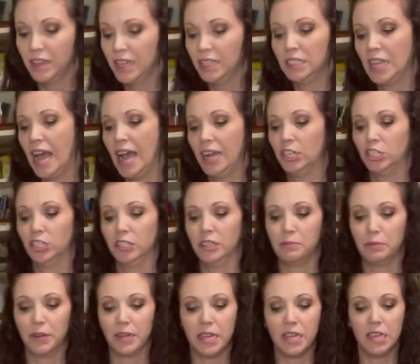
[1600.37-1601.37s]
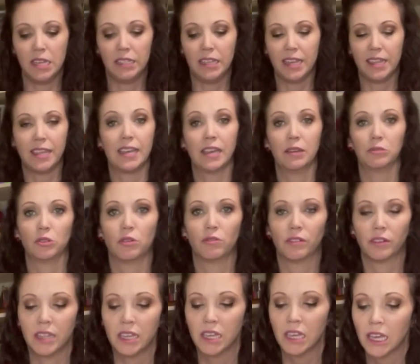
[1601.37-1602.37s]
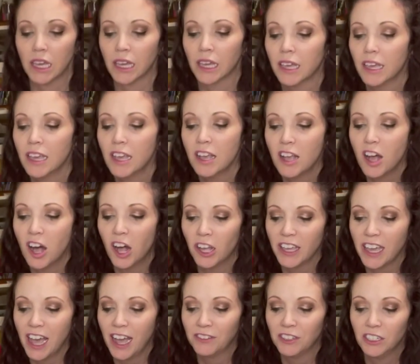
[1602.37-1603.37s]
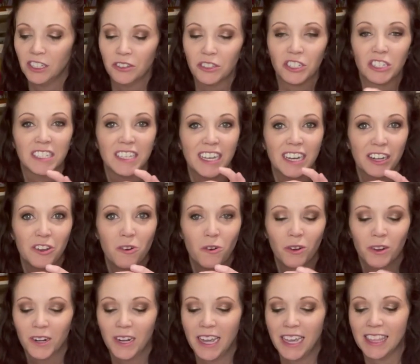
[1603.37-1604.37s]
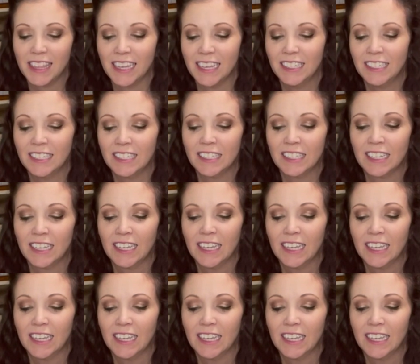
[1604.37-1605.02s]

it's actually pretty easy. I think I was overthinking it. All you have to do is just get a corner like this,